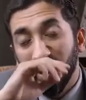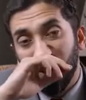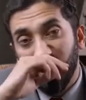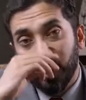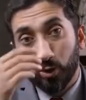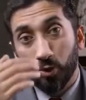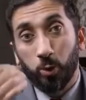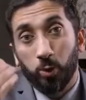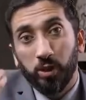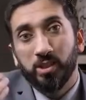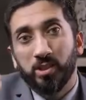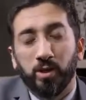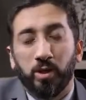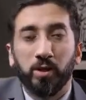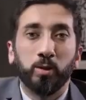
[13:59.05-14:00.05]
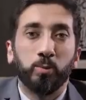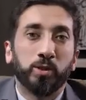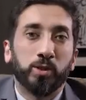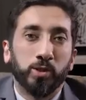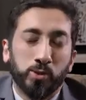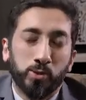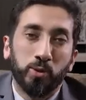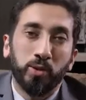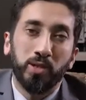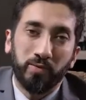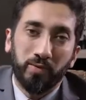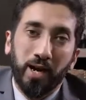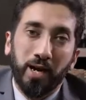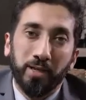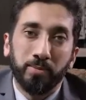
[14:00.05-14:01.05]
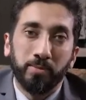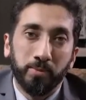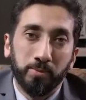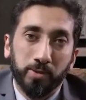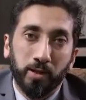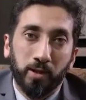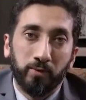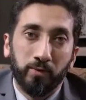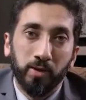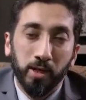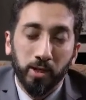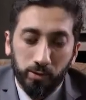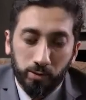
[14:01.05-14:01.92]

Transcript: this story started with the story of Adam himself.